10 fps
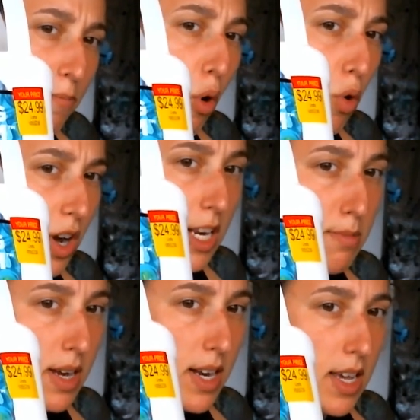pouring
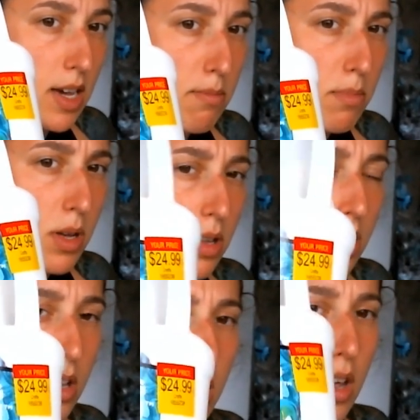medium,
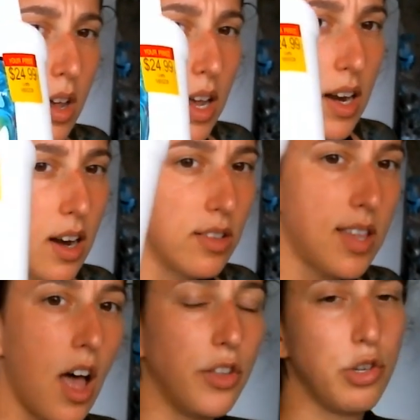and it'll
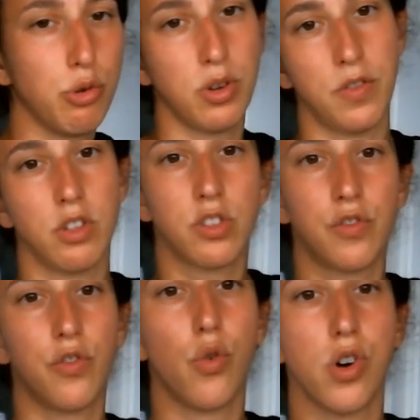tell you if it's
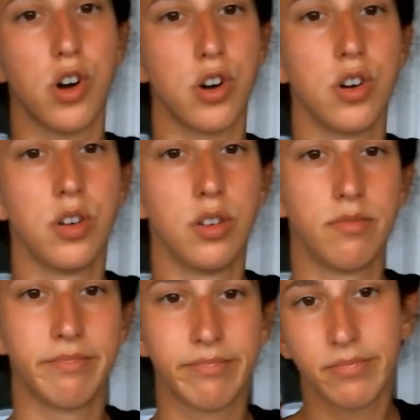for,
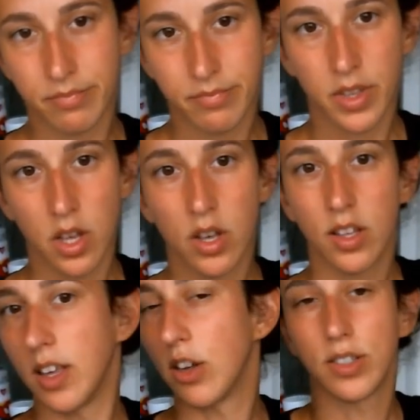
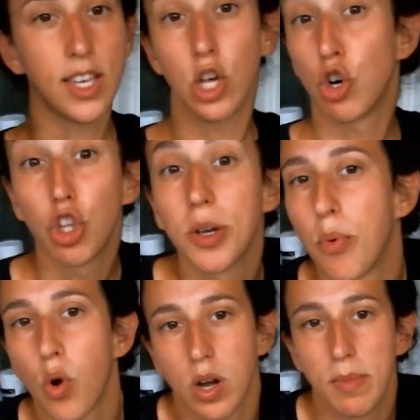like it'll say acrylic
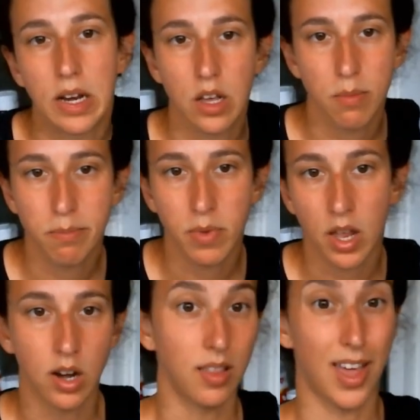pouring medium,
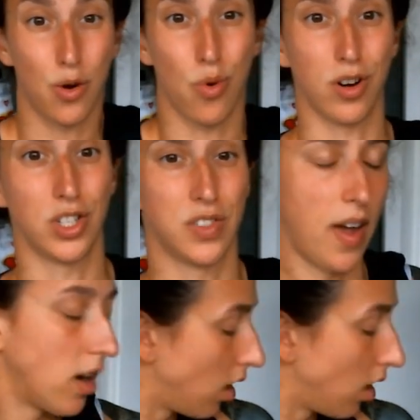and that'll work just fine.